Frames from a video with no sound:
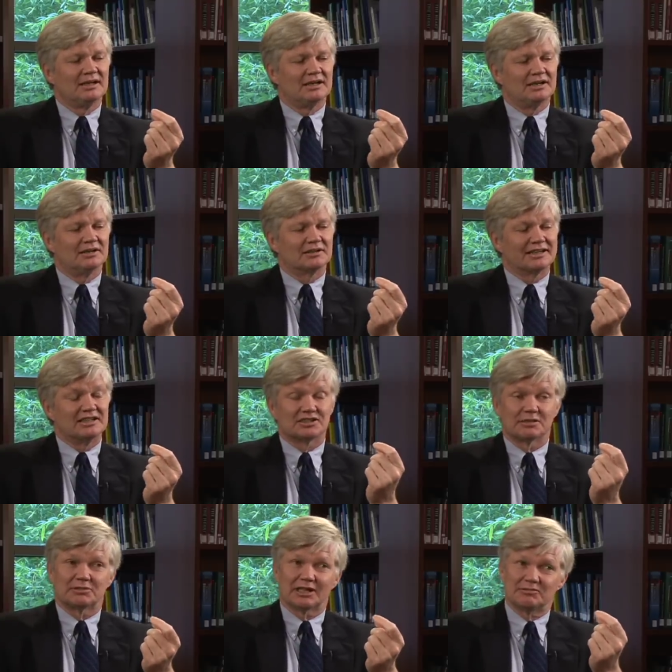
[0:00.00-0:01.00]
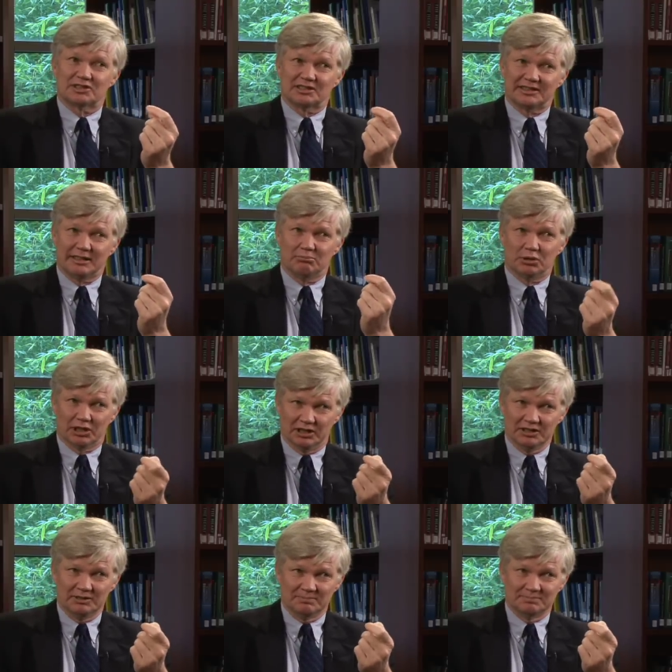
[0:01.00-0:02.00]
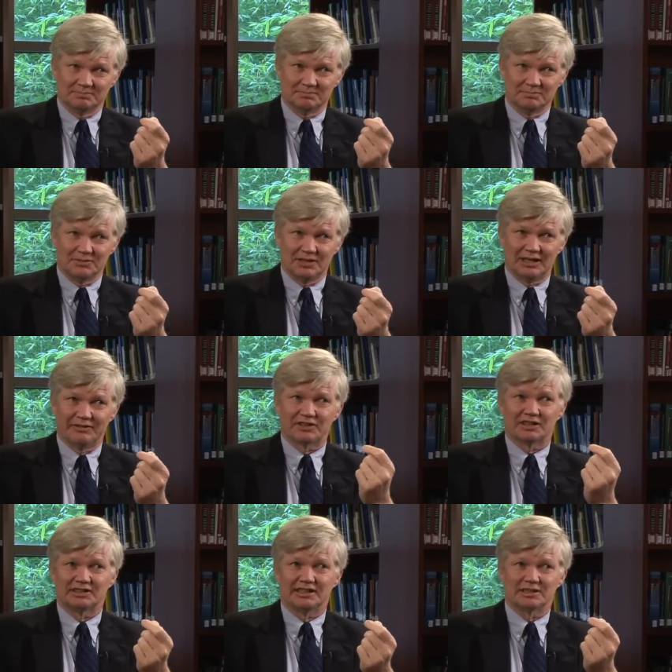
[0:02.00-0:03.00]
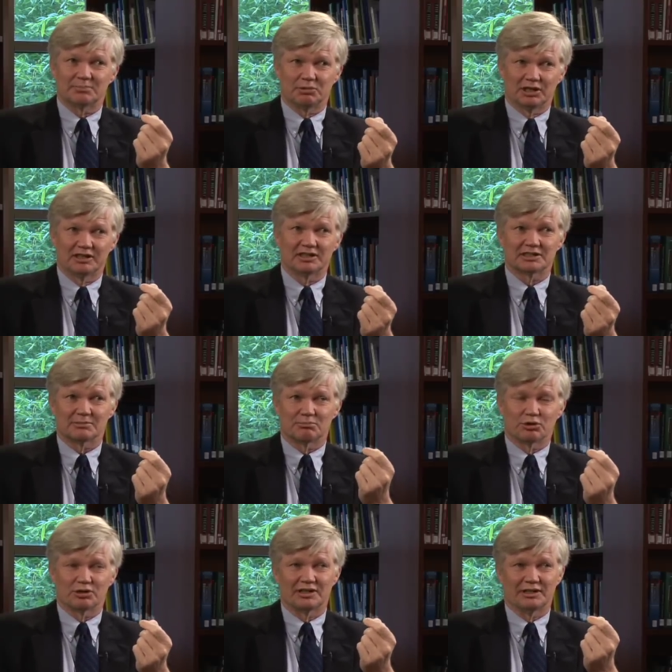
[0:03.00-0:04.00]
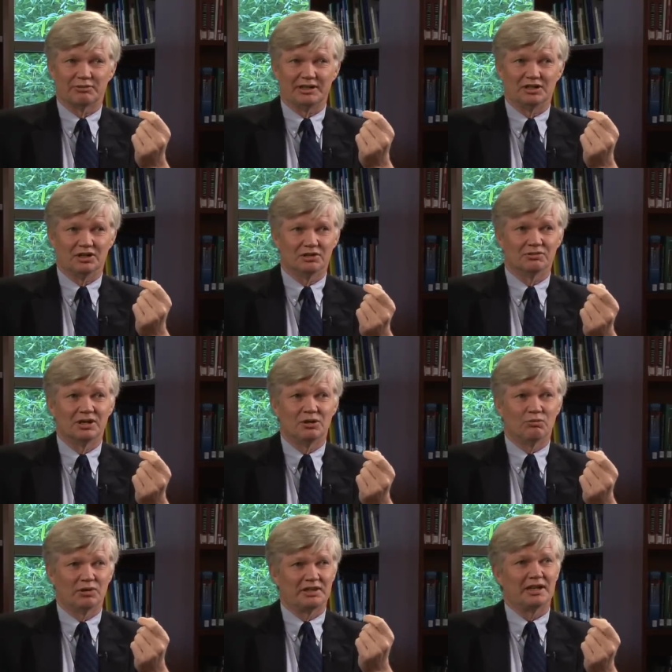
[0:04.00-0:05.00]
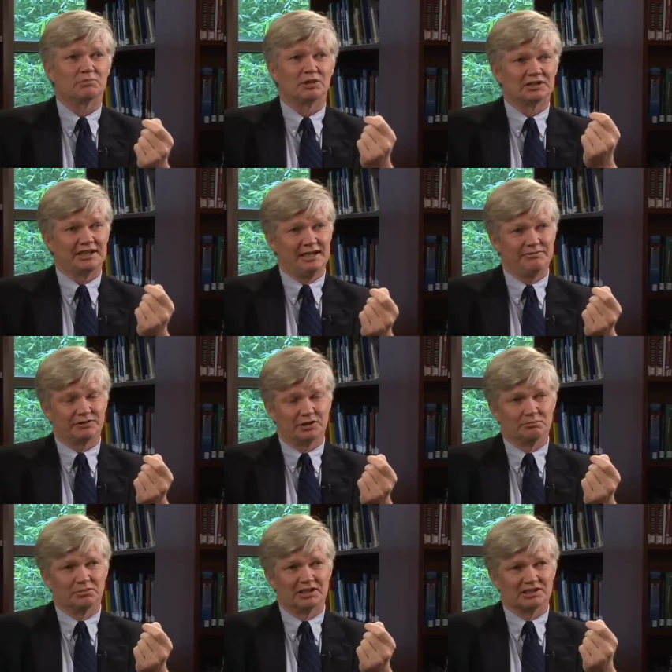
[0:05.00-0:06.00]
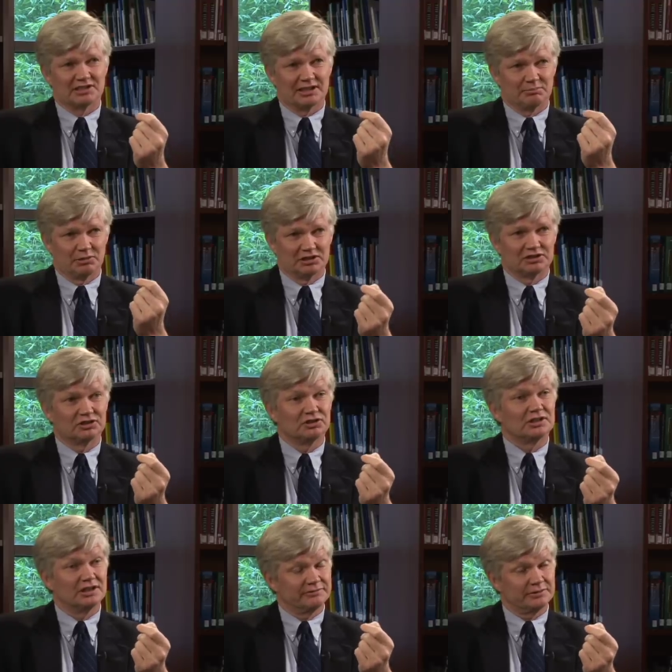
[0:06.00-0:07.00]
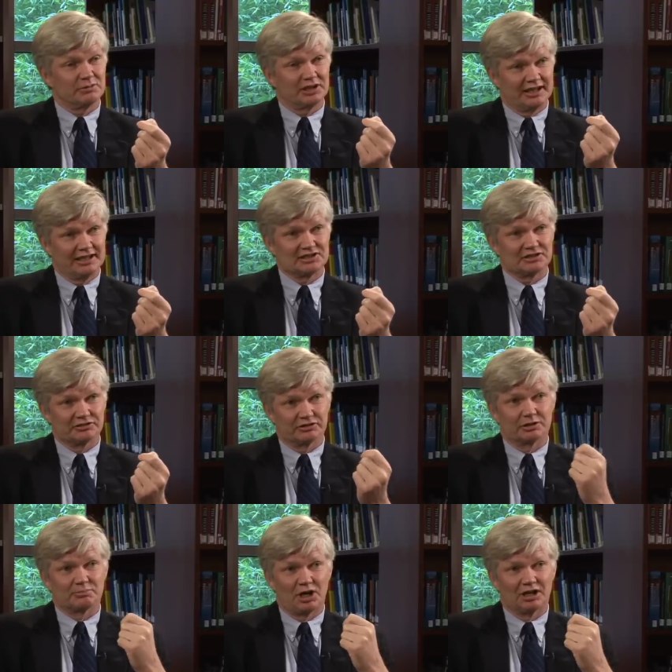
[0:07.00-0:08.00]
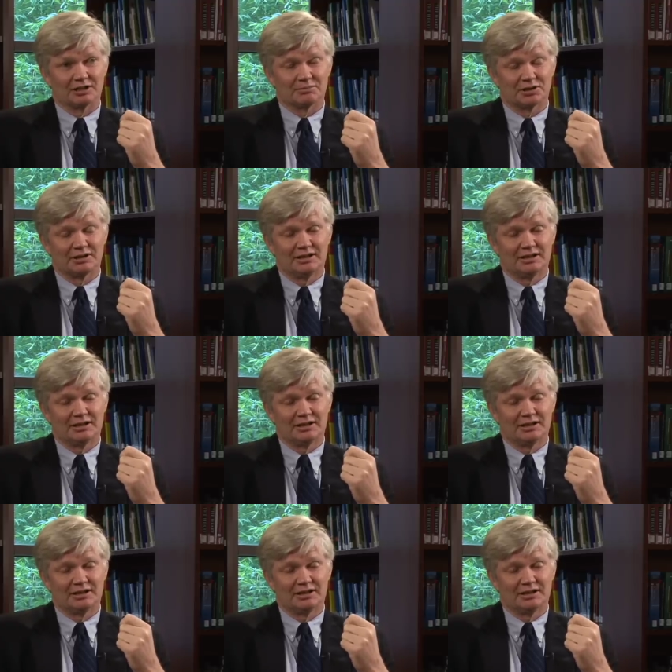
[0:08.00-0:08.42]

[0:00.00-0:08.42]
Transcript: uh, can sometimes contain blood. And if it contains blood, it's important that we know where that blood came from because that blood could come from a cancer or a polyp.